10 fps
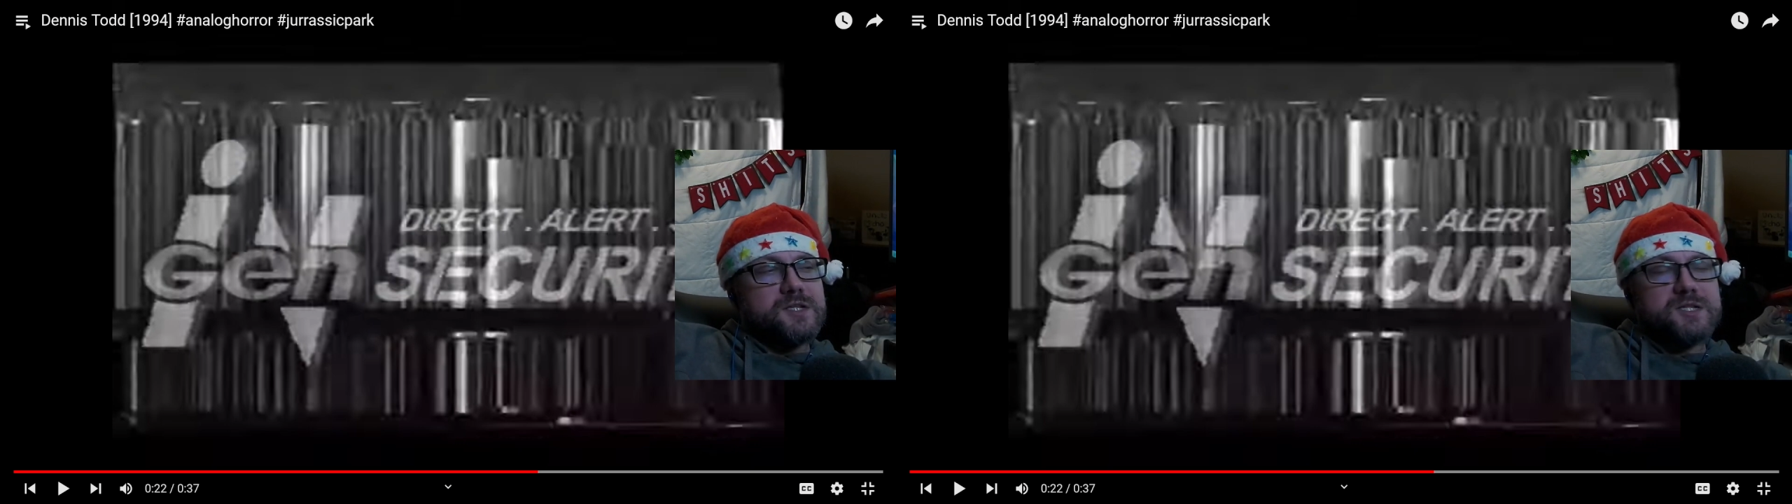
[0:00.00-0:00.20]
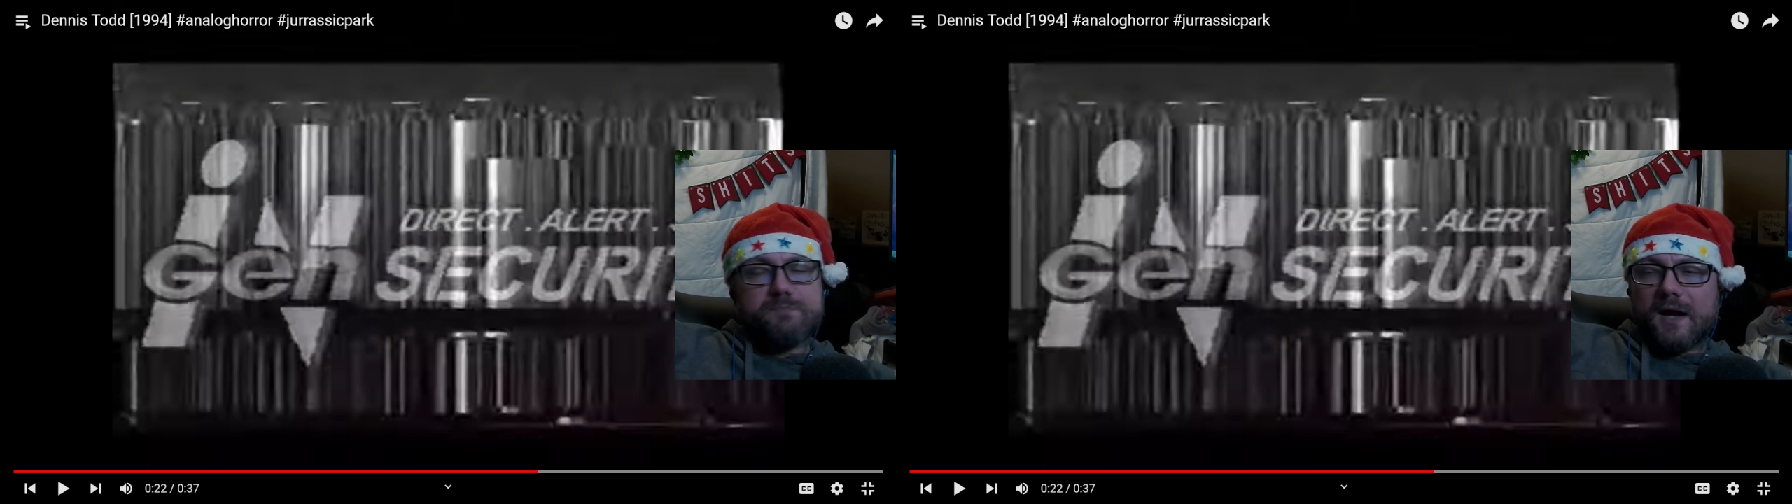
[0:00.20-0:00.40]

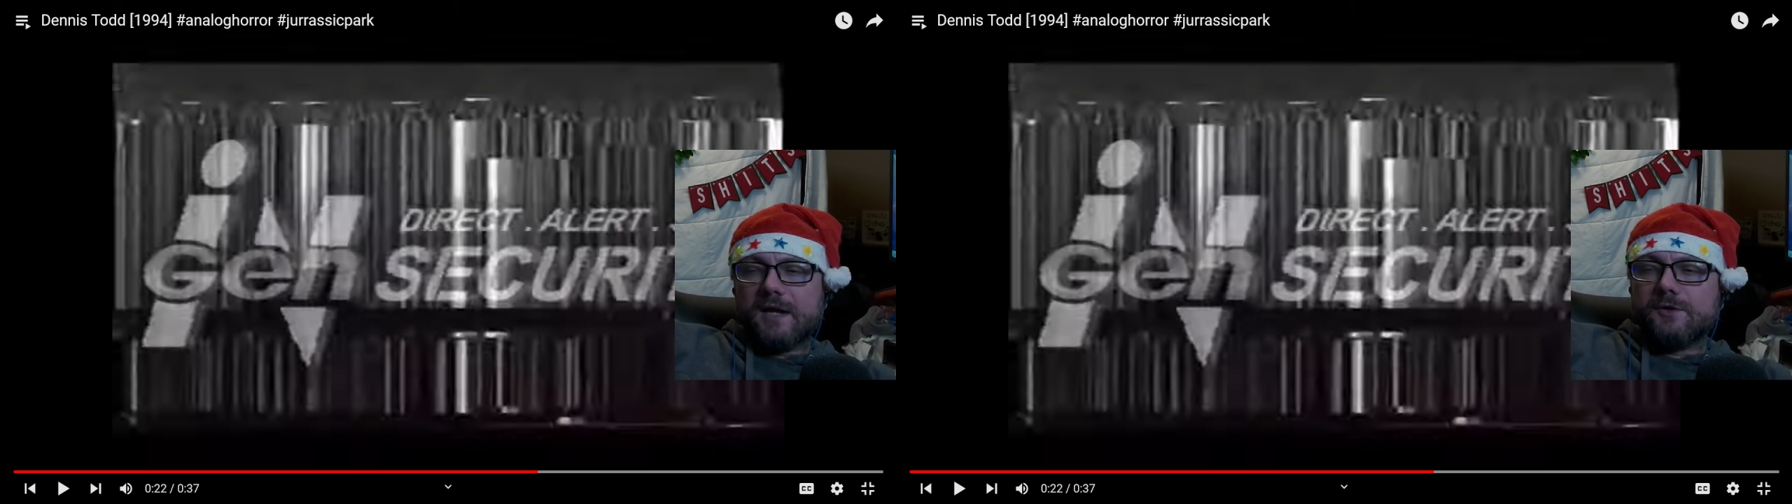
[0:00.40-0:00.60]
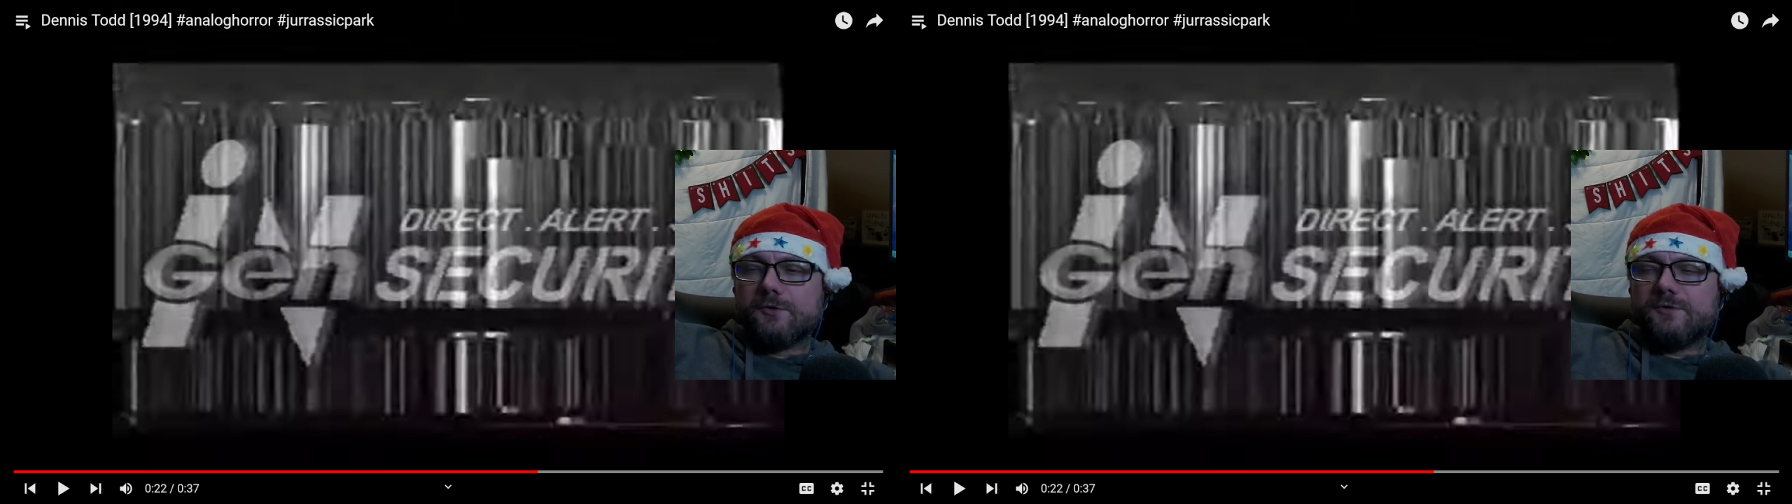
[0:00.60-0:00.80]

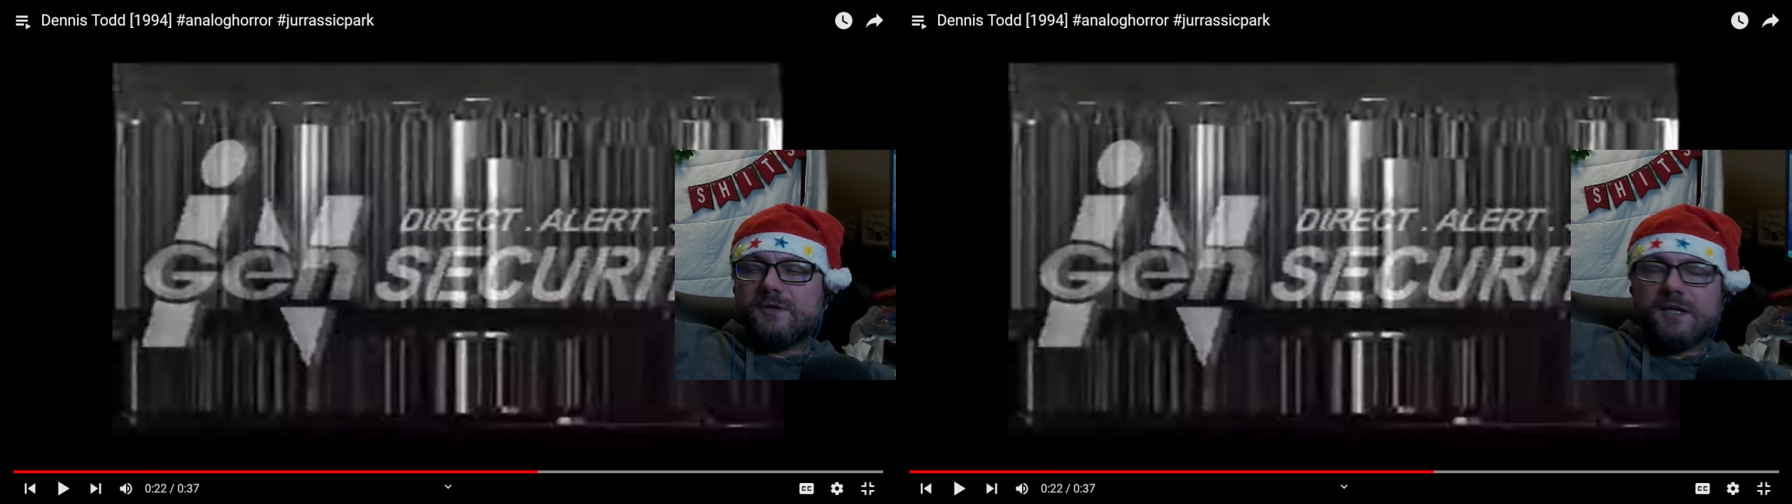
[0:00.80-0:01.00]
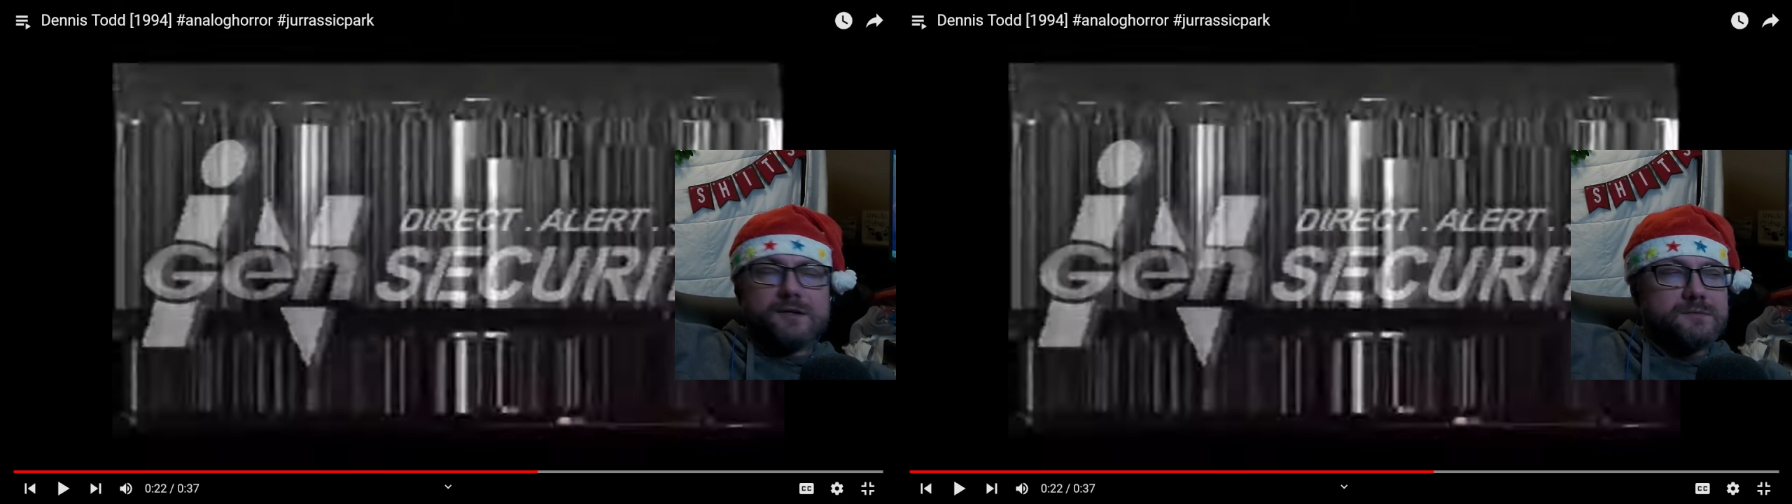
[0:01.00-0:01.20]
spider
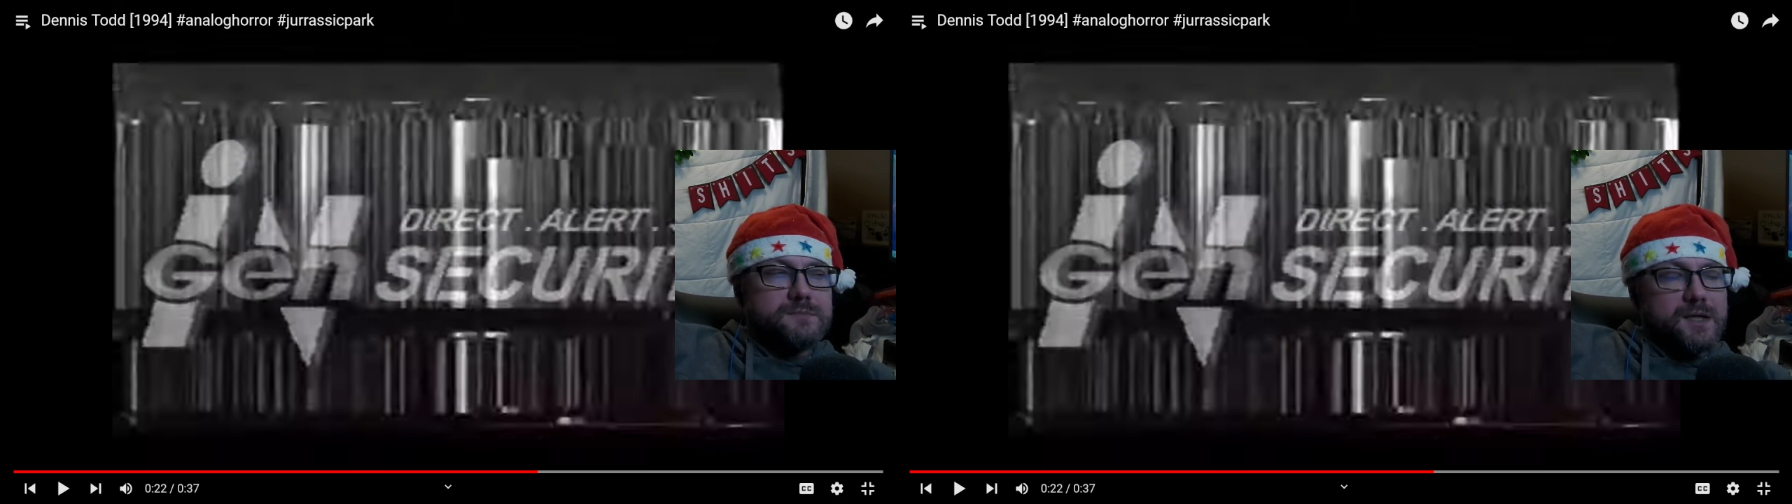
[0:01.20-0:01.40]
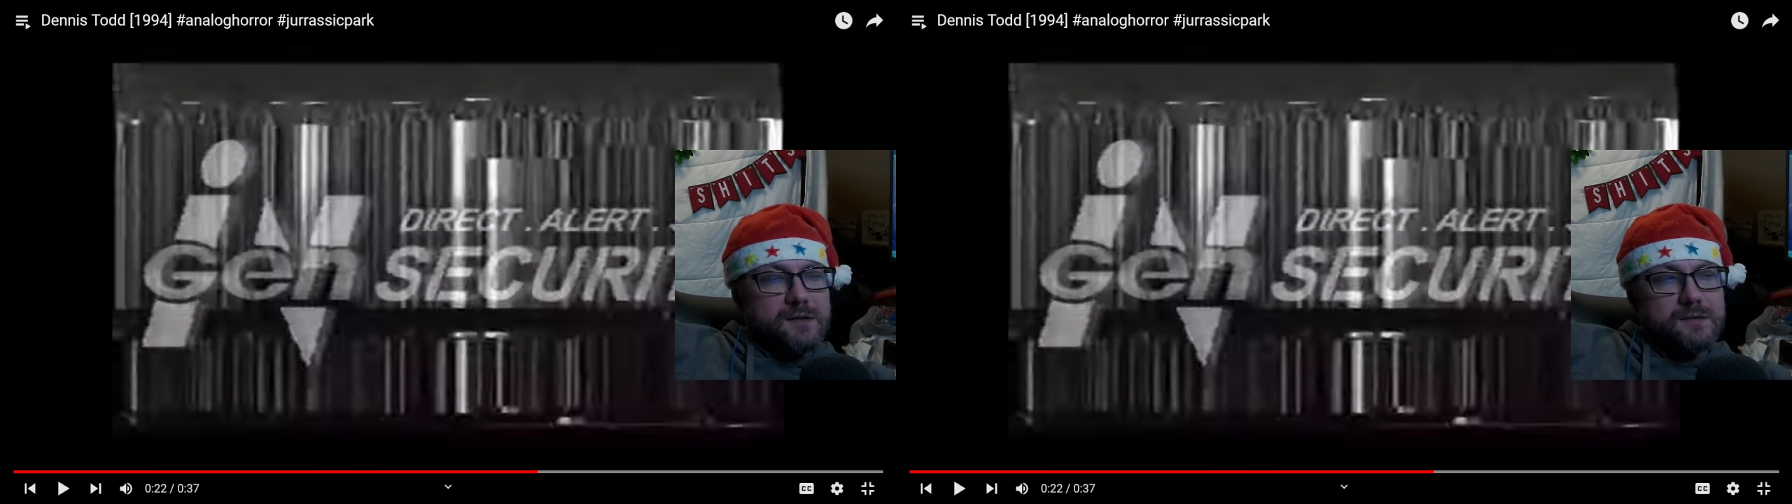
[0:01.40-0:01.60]
near
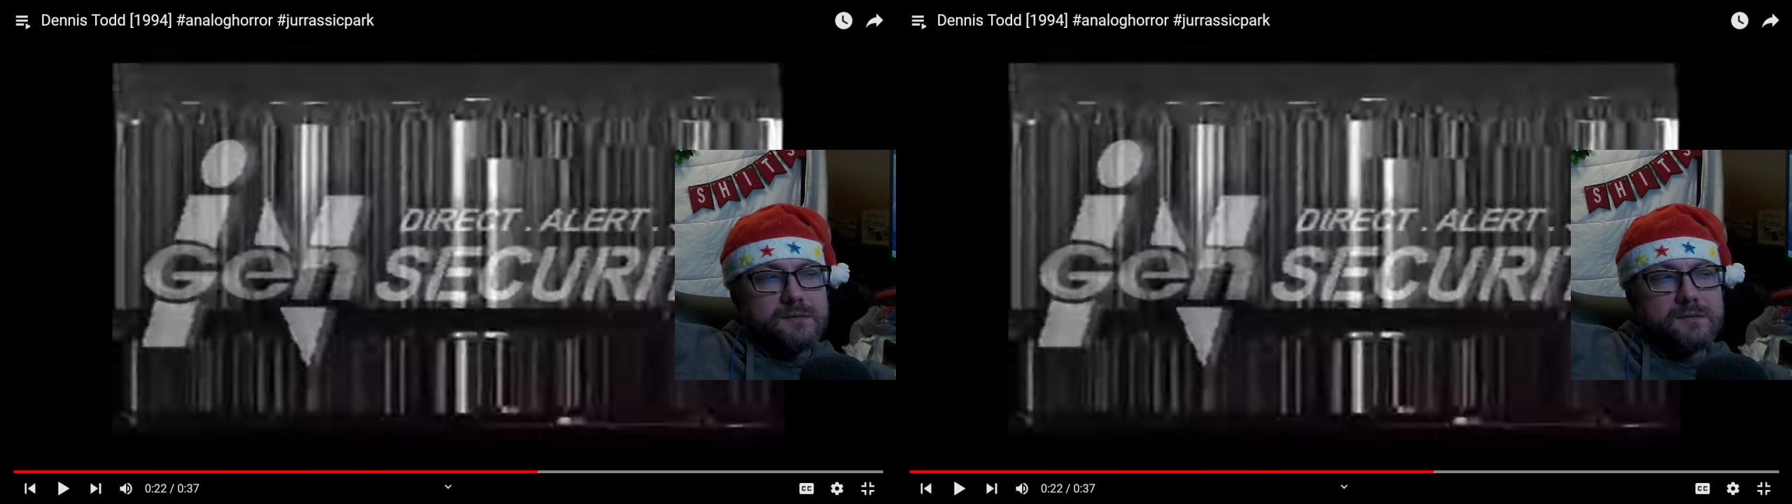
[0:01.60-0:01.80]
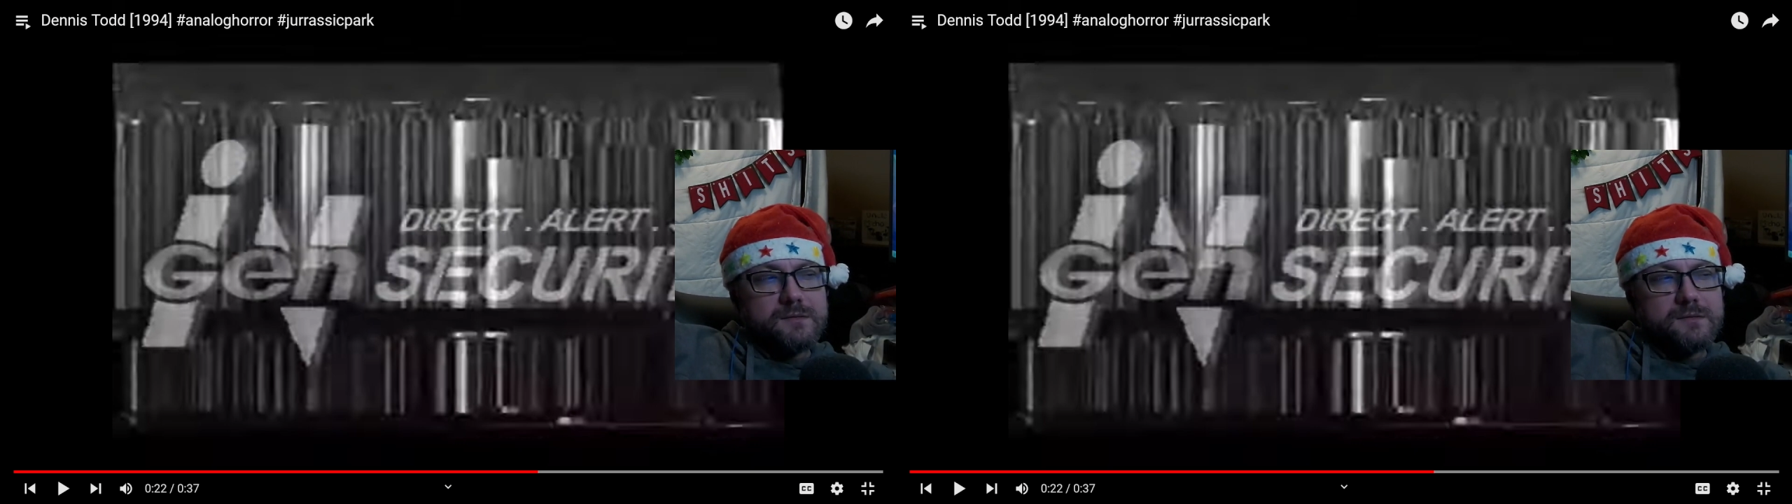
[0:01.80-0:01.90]
me.